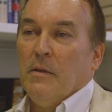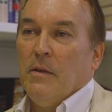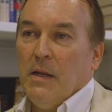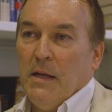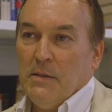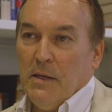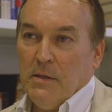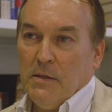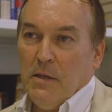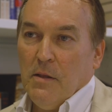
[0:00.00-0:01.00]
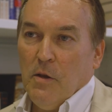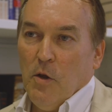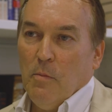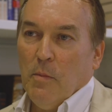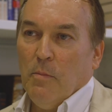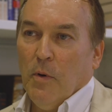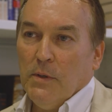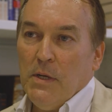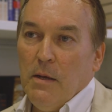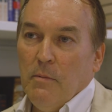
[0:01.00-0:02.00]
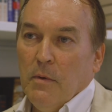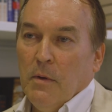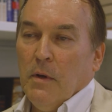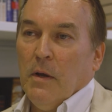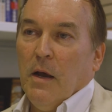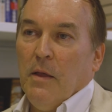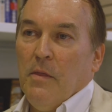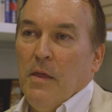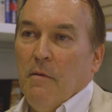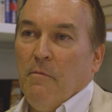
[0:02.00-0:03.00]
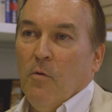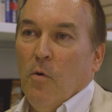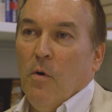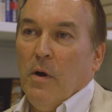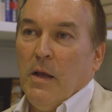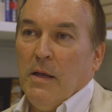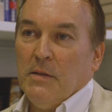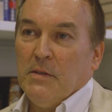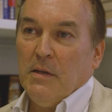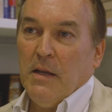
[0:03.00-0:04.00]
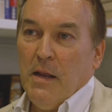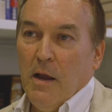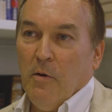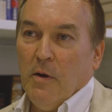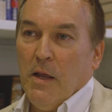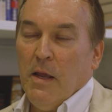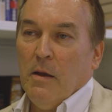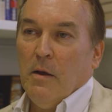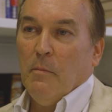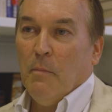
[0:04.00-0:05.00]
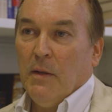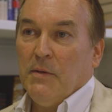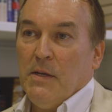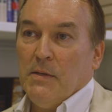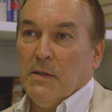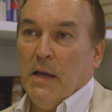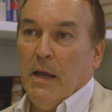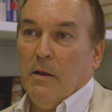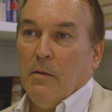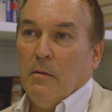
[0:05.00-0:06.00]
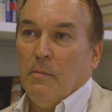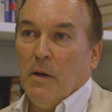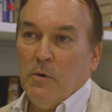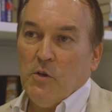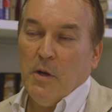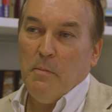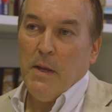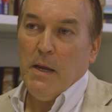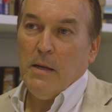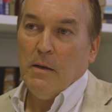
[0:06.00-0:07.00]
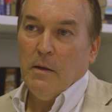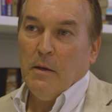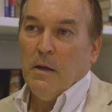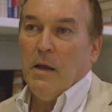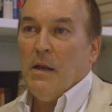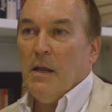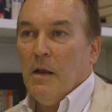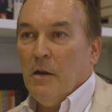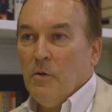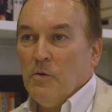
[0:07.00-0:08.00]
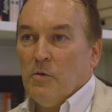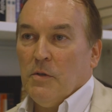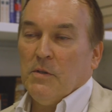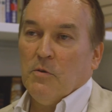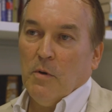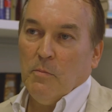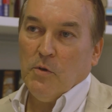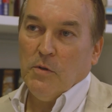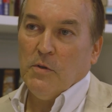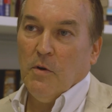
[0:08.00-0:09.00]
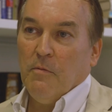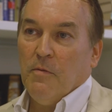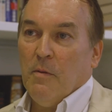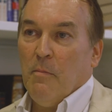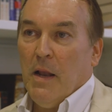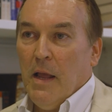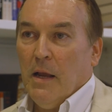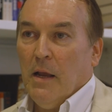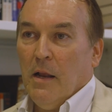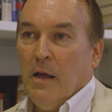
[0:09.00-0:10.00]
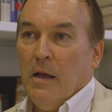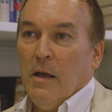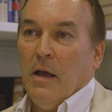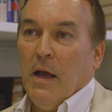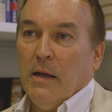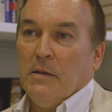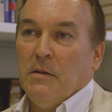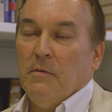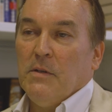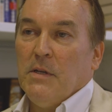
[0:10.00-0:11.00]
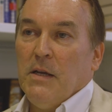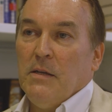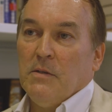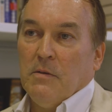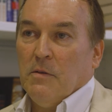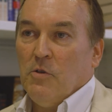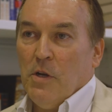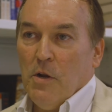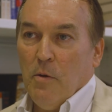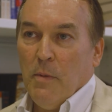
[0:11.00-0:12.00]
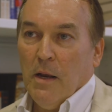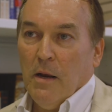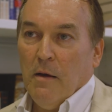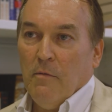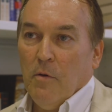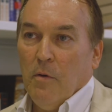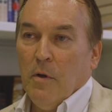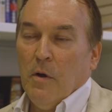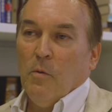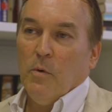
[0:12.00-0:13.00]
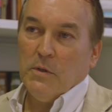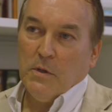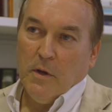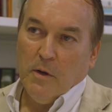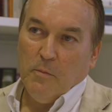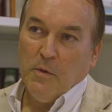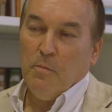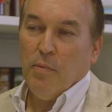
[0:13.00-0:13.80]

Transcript: that exist in the human body, and therefore is inherently multi-scale, by which I mean it includes descriptions of the molecular activities, the genomic level, what's going on with